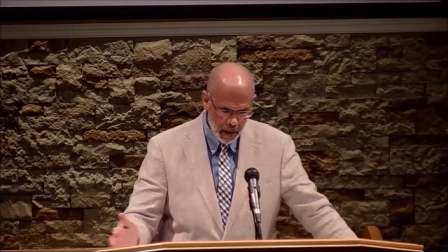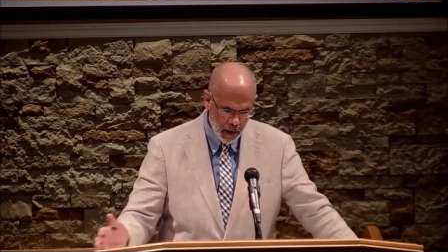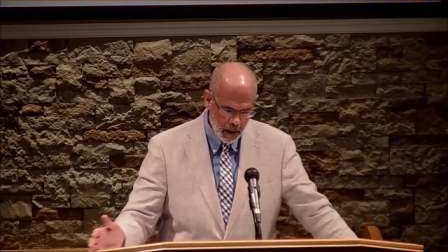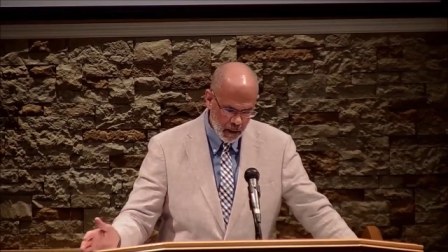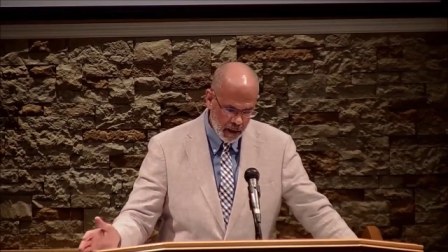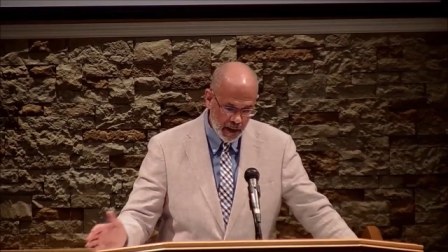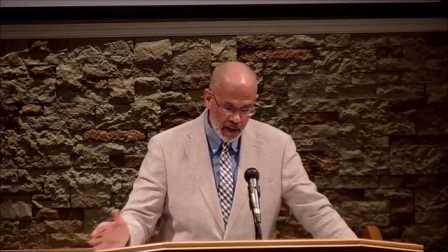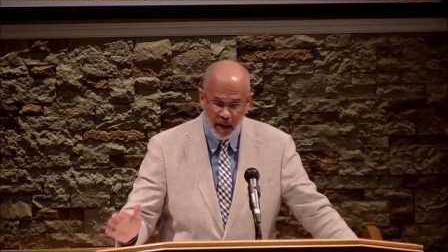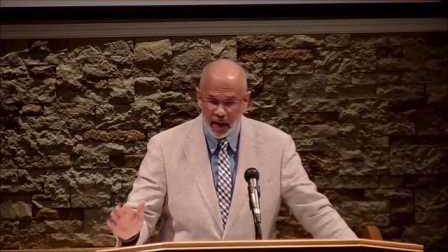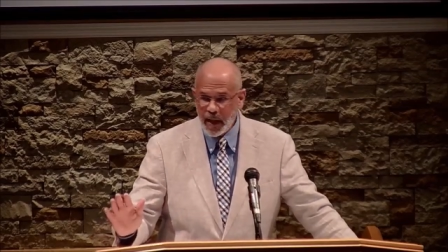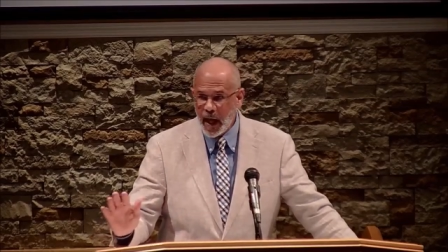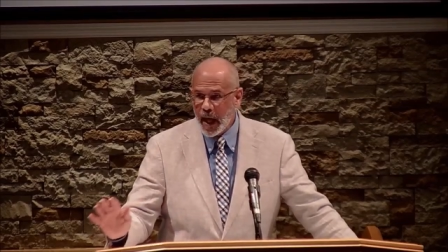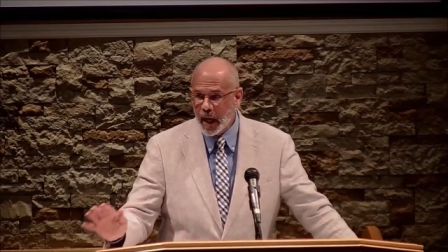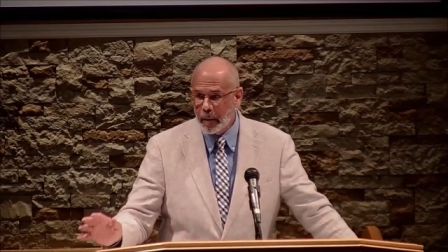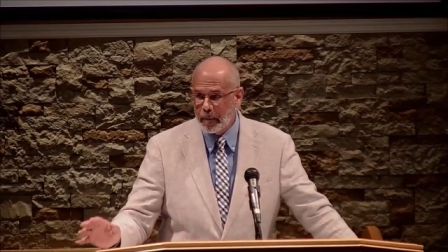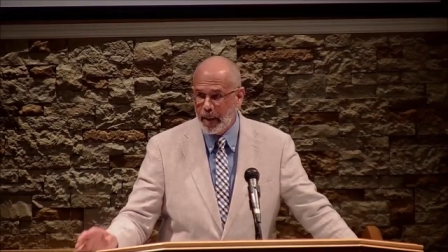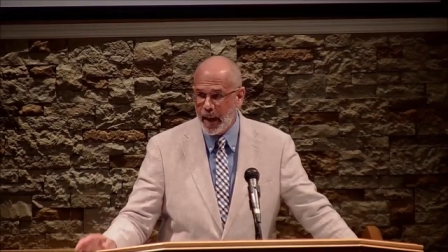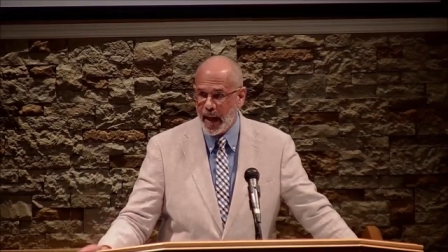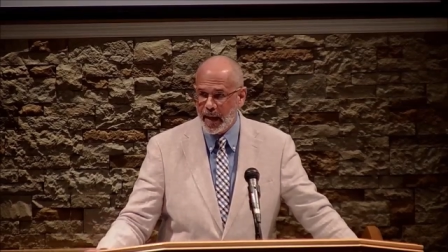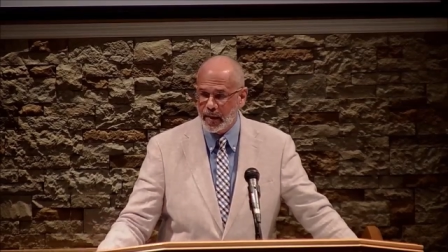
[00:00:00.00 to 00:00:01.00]
He did not
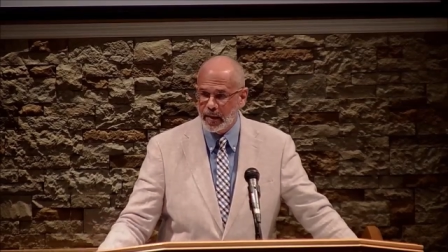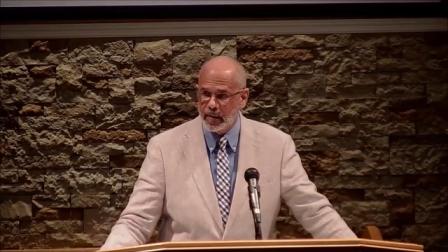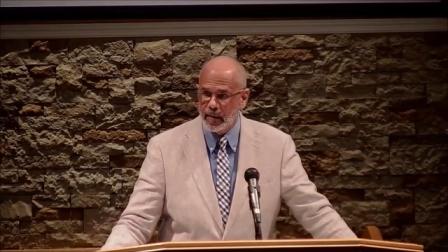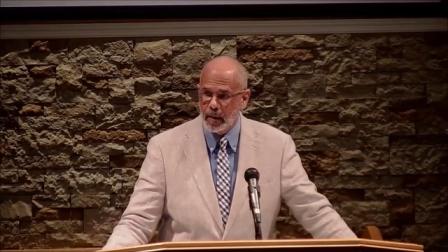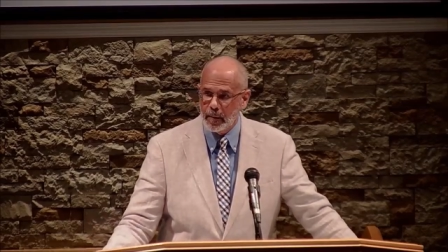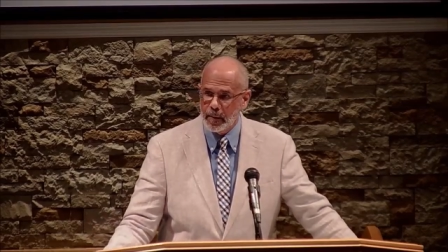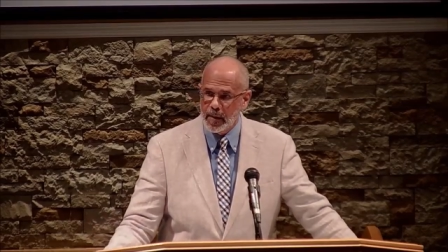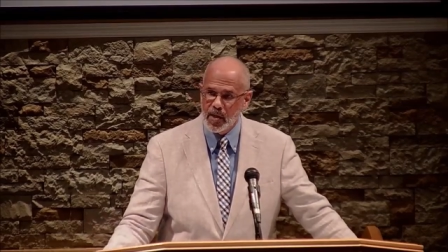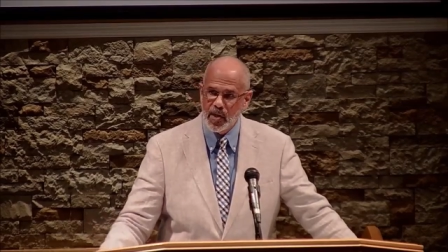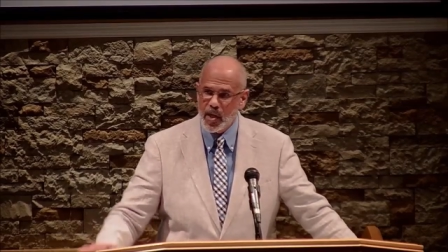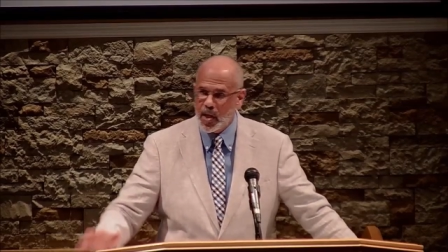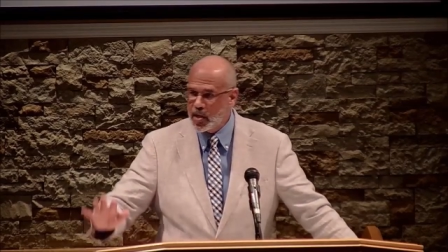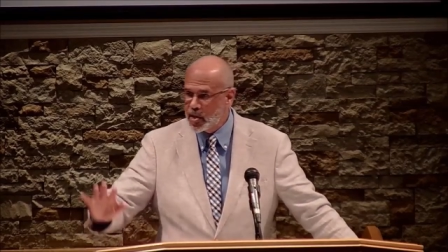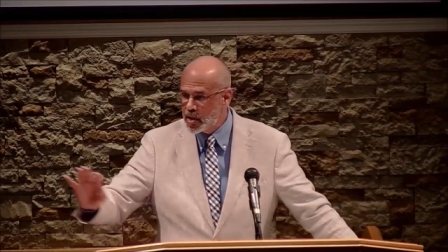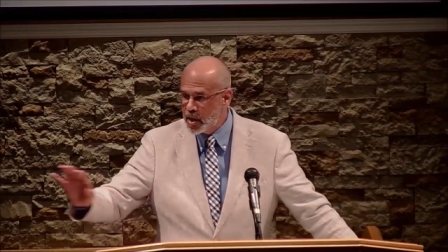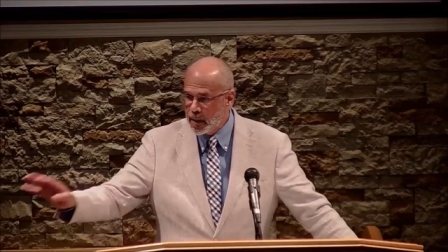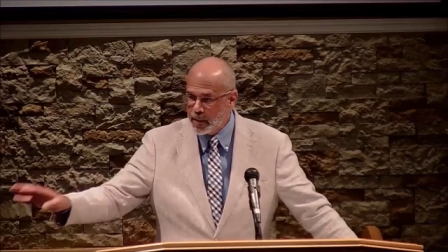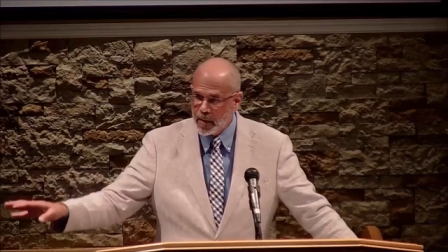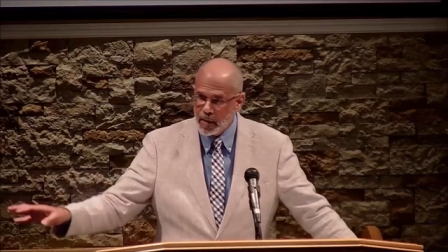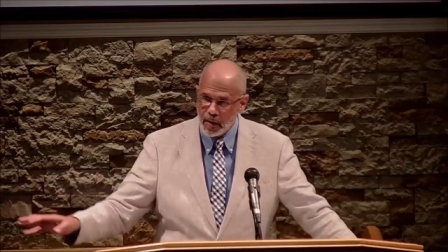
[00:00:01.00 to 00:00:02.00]
abandon them. He sent
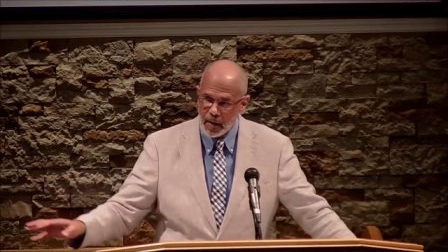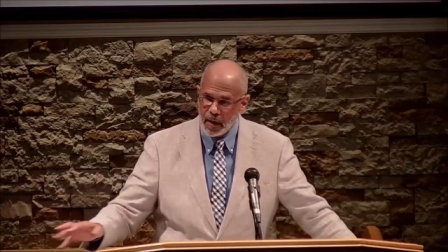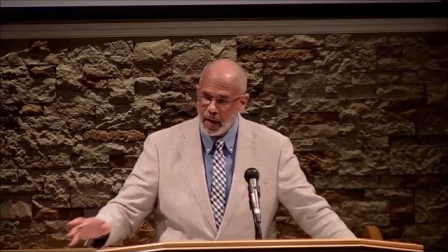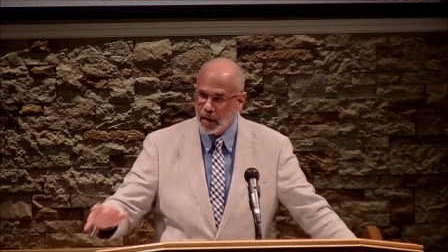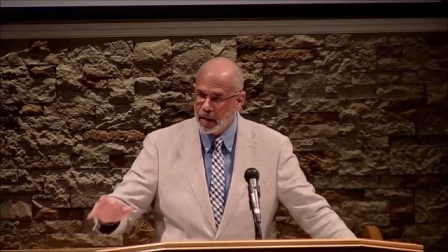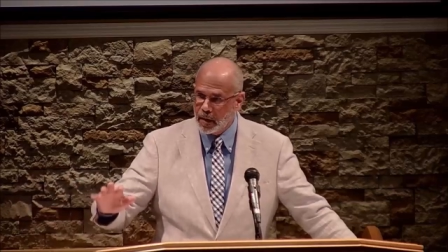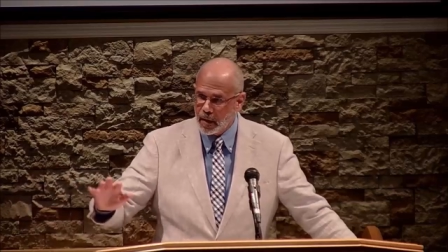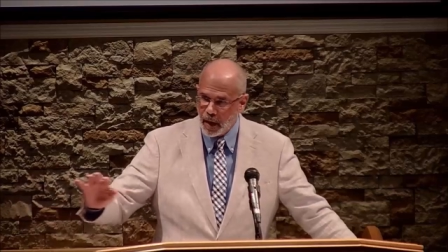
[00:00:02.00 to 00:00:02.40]
Timothy and